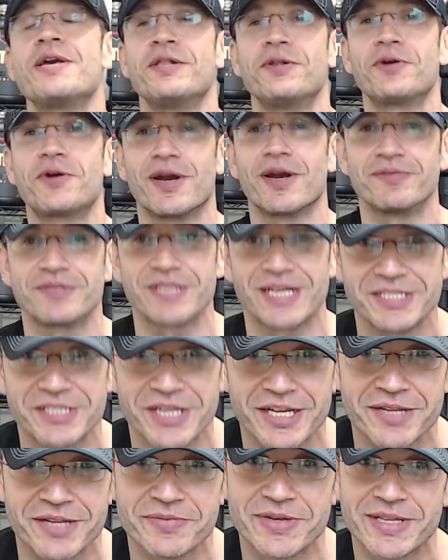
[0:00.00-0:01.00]
milligrams
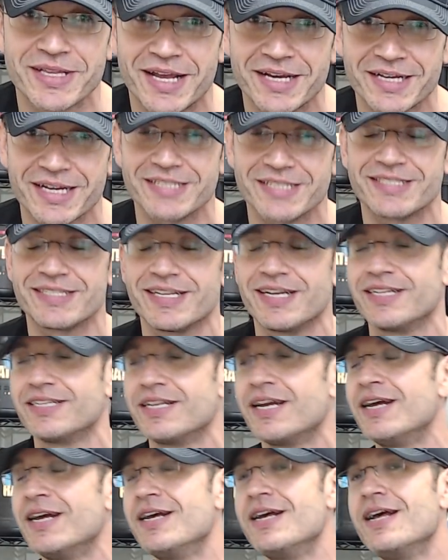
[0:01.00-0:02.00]
higenamine, like I said,
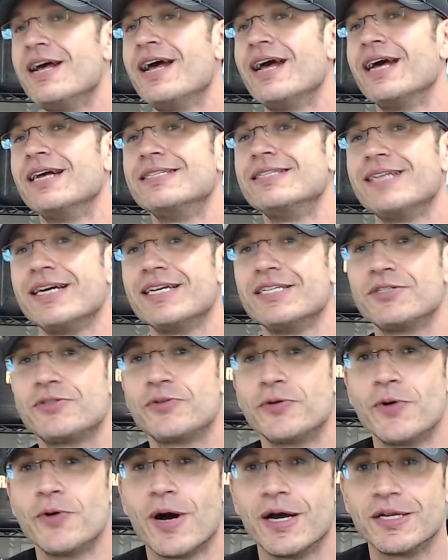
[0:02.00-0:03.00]
and then
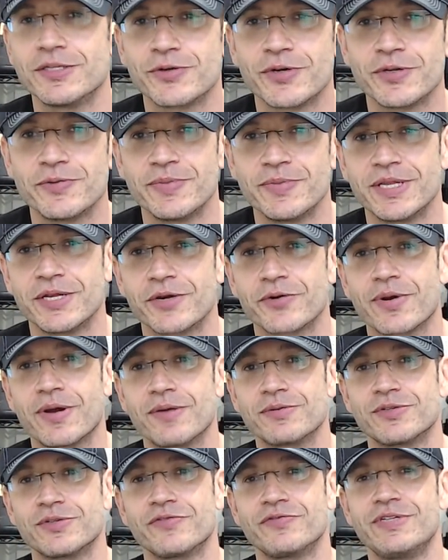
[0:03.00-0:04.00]
200
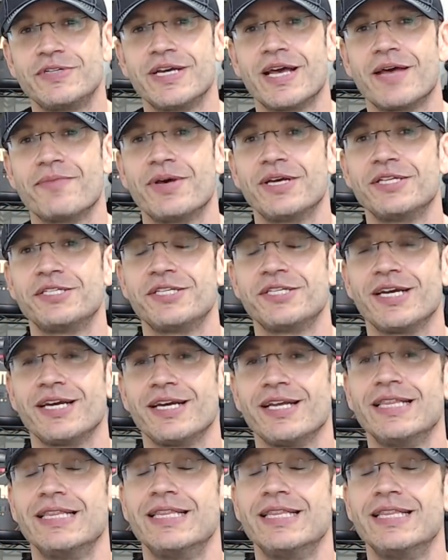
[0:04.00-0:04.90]
milligrams of DMHA.